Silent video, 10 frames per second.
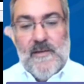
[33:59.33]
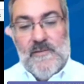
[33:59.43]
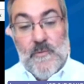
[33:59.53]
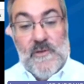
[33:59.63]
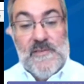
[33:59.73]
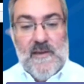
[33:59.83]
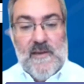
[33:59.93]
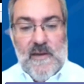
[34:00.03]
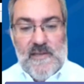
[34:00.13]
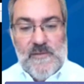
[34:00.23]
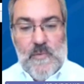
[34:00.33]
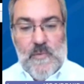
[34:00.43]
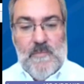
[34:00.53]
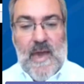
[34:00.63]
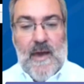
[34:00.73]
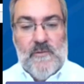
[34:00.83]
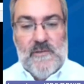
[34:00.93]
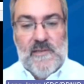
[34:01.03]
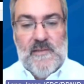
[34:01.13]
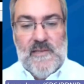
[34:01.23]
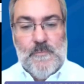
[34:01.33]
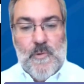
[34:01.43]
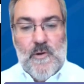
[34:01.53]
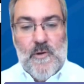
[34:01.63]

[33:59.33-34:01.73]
So we're seeing a nice rebound in these